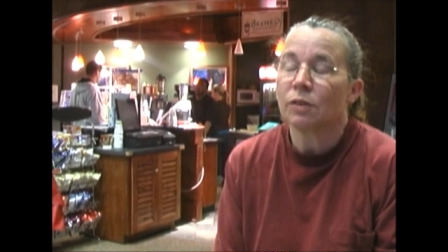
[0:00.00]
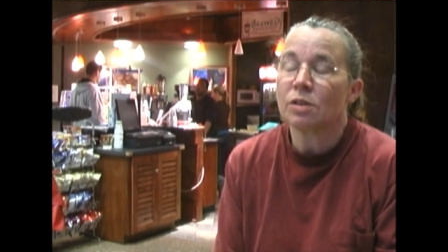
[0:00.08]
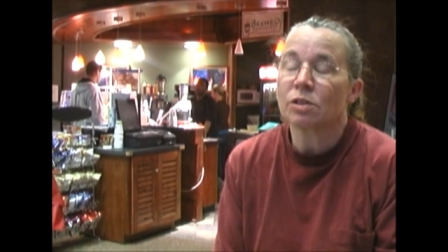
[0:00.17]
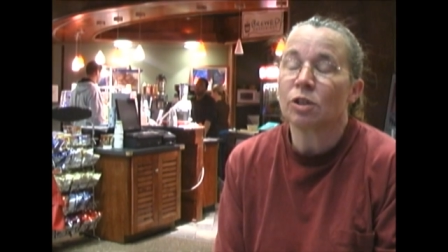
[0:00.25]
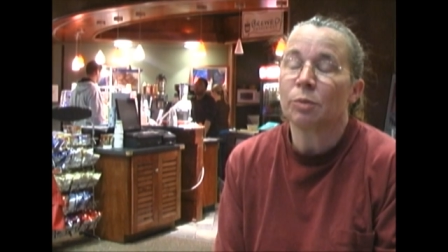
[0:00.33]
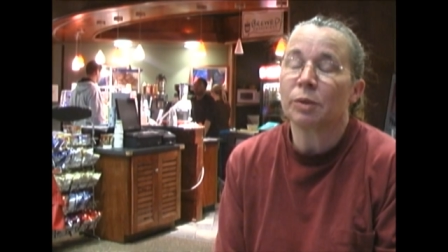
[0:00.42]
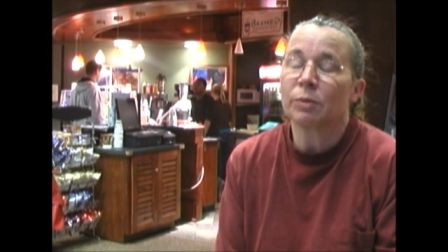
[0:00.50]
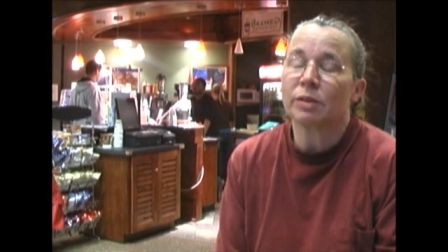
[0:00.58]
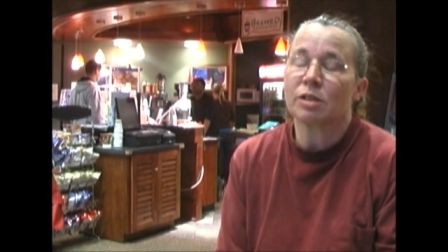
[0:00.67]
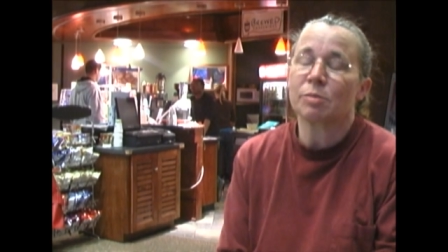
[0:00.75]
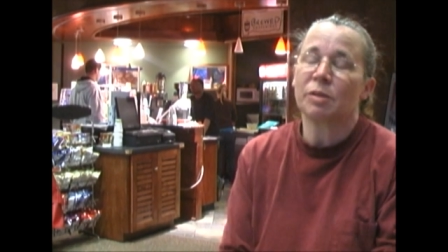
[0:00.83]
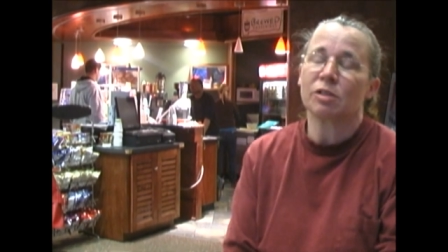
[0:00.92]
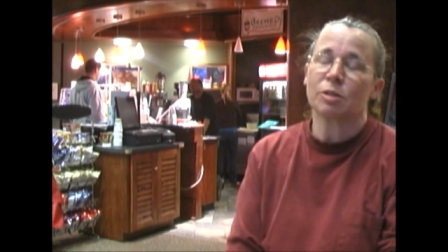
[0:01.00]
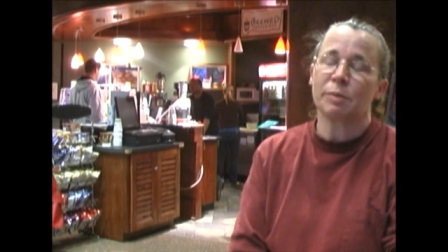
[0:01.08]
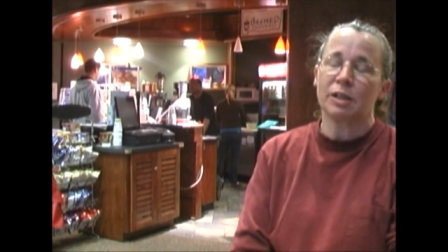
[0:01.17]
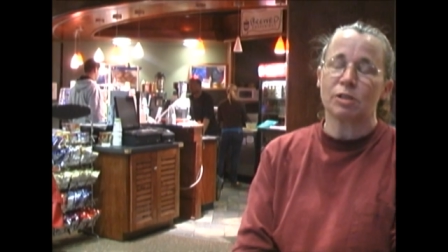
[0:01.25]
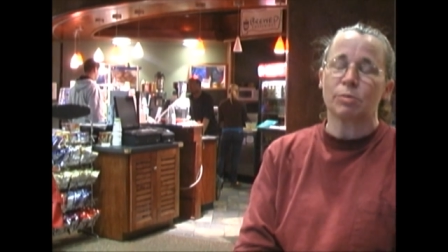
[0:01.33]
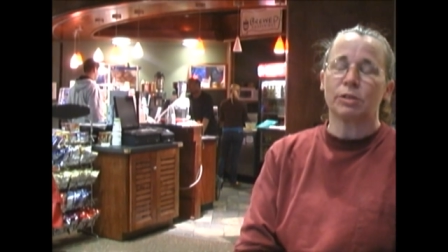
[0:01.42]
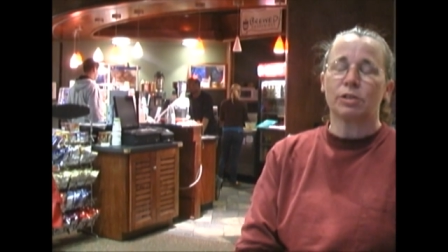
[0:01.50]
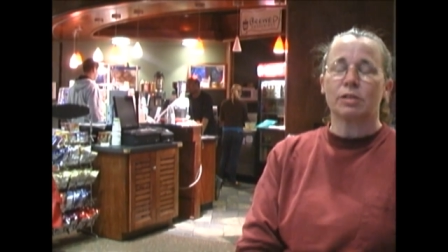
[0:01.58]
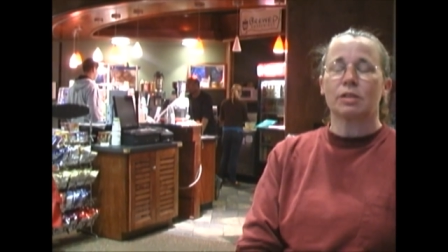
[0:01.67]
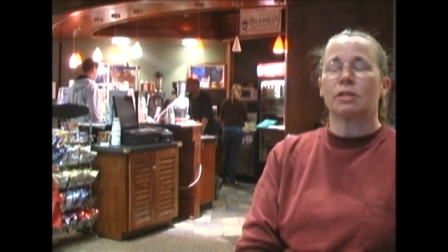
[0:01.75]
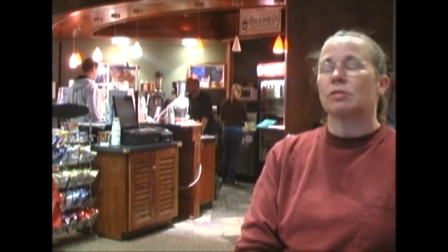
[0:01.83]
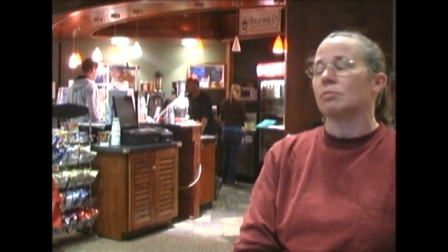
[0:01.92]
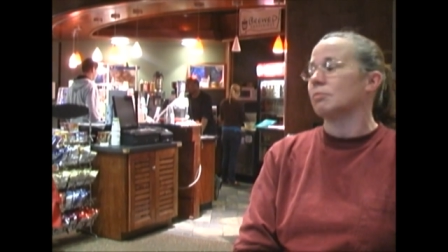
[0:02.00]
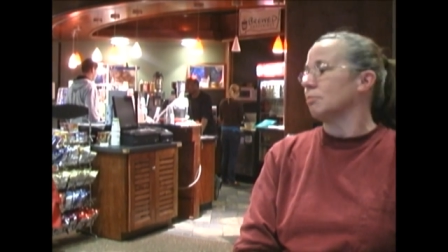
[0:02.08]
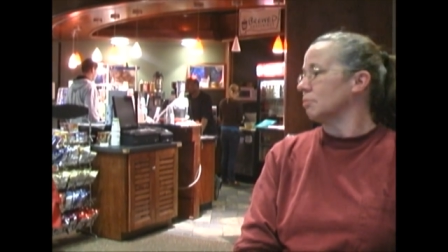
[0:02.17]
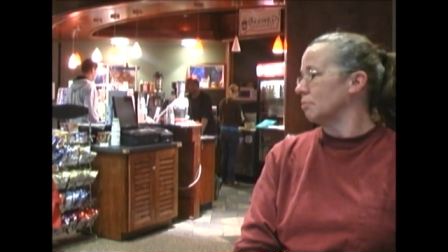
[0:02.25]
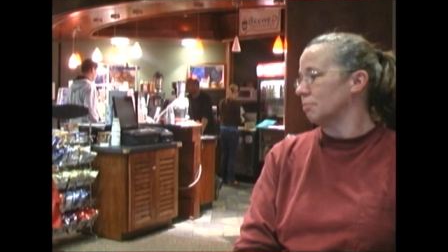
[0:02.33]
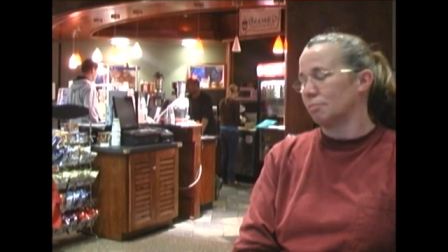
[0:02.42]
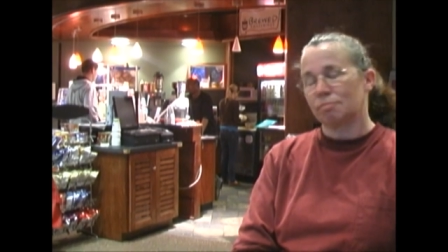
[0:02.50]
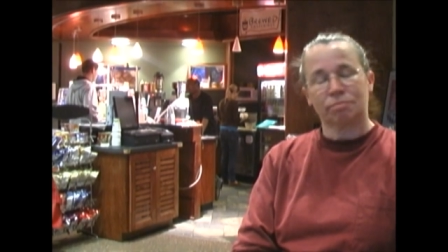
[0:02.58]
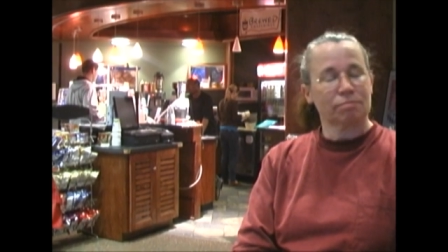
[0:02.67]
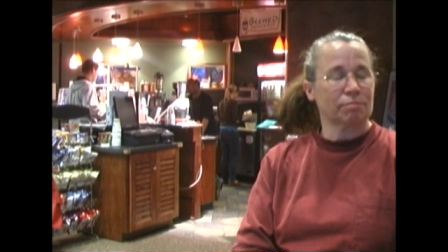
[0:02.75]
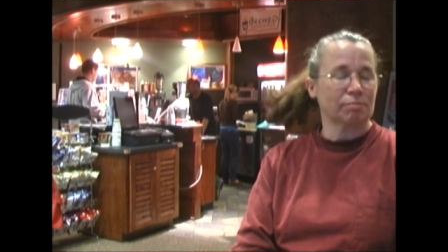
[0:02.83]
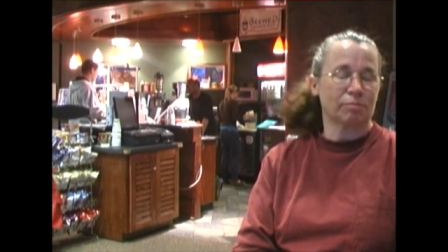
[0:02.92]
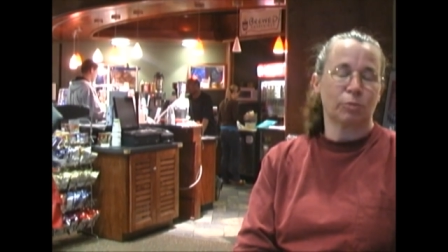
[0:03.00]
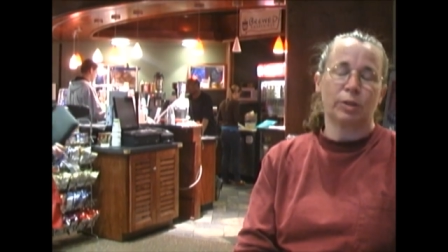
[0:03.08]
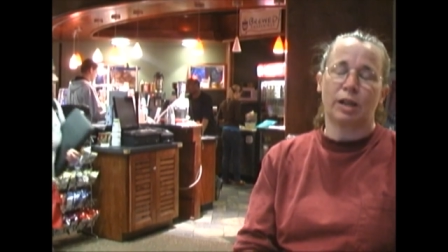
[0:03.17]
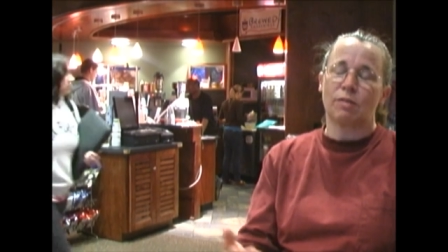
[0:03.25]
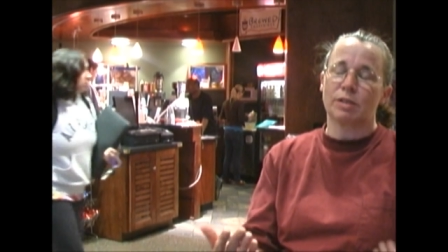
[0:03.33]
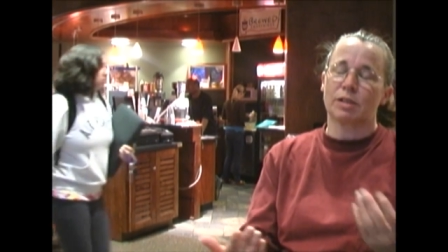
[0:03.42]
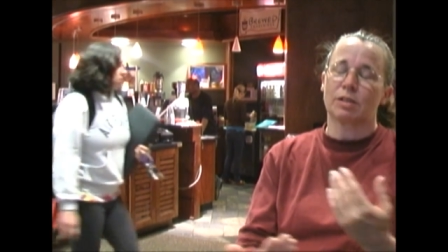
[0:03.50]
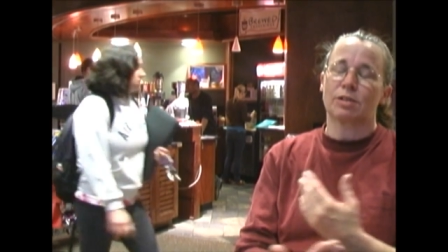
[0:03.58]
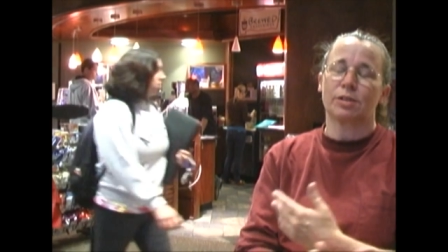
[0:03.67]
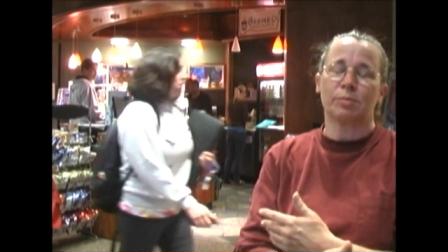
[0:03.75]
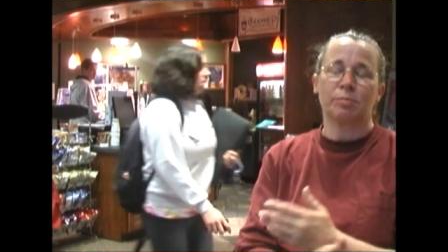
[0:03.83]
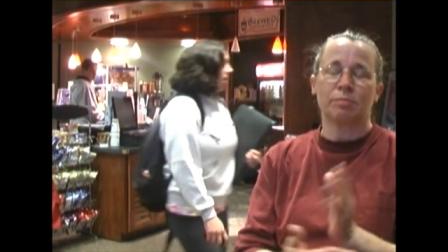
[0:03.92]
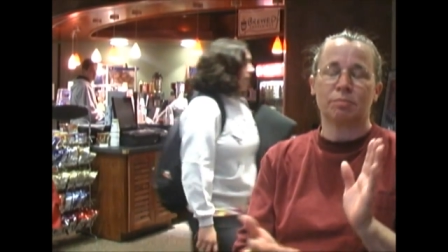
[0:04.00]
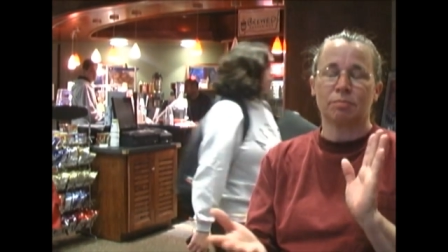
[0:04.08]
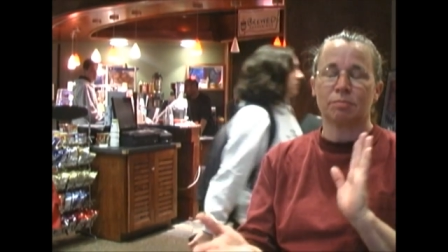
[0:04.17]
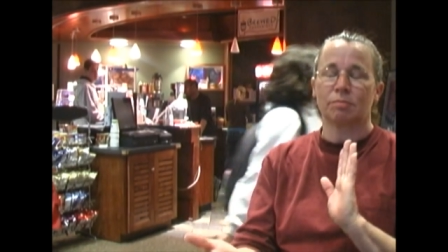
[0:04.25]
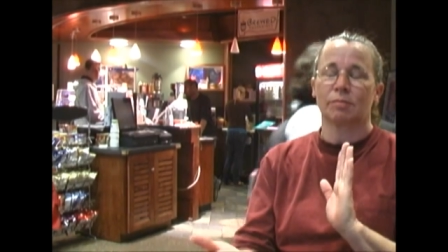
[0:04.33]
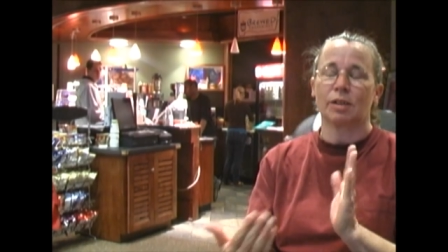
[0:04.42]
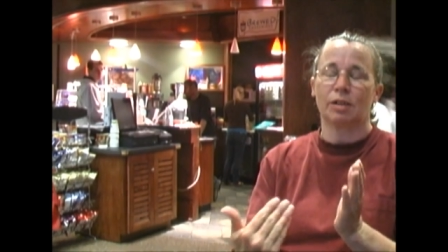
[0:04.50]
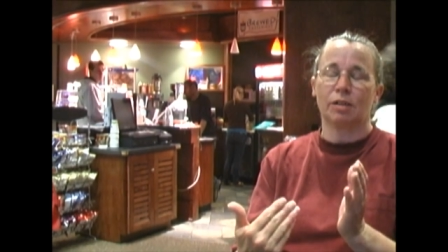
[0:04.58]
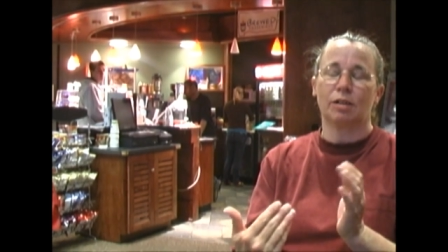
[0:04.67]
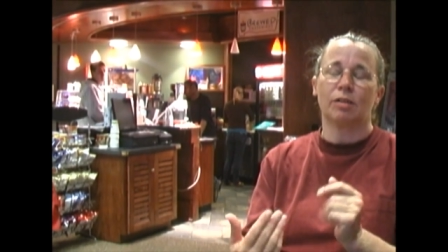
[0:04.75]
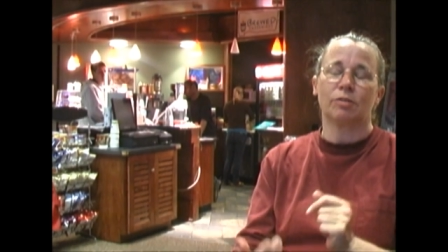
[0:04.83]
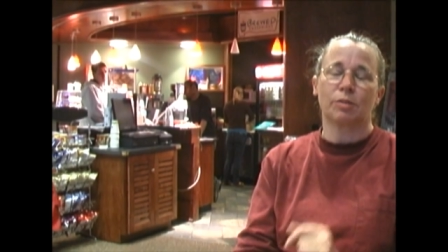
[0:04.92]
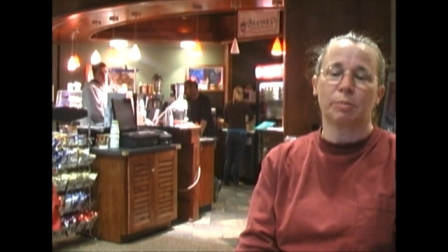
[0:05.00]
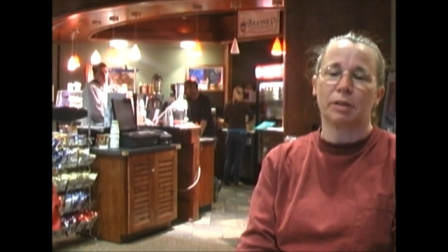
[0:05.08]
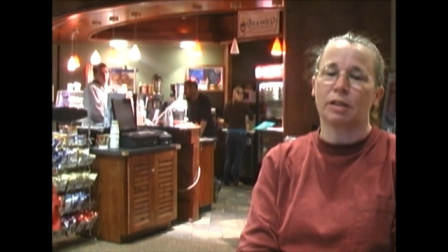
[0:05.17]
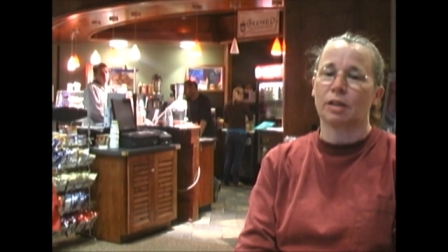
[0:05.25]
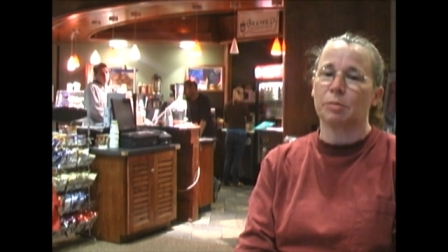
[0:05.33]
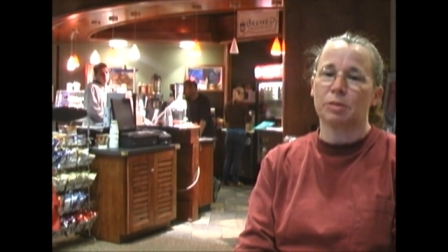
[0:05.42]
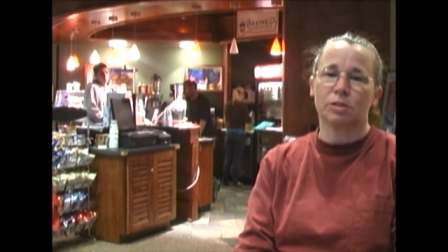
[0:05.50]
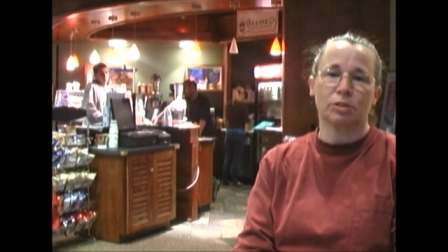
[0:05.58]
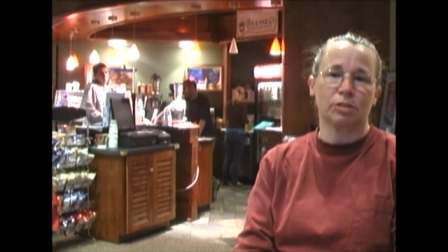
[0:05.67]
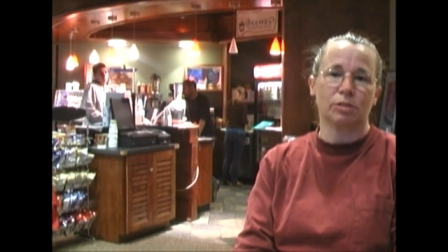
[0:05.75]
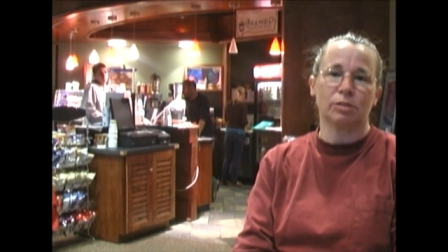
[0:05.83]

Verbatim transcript: landscaping with a small space, we just we have a system uh, being able to